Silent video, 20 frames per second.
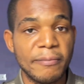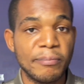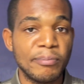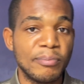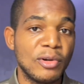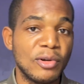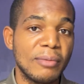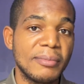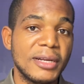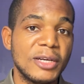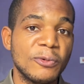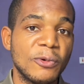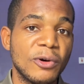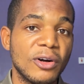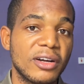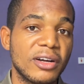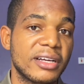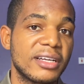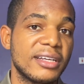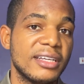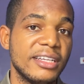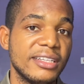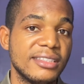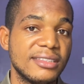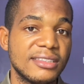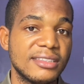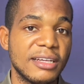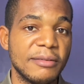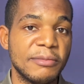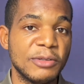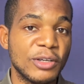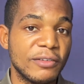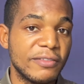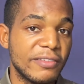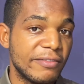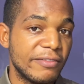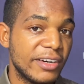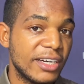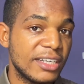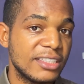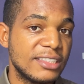Plumbing work is a bit of a very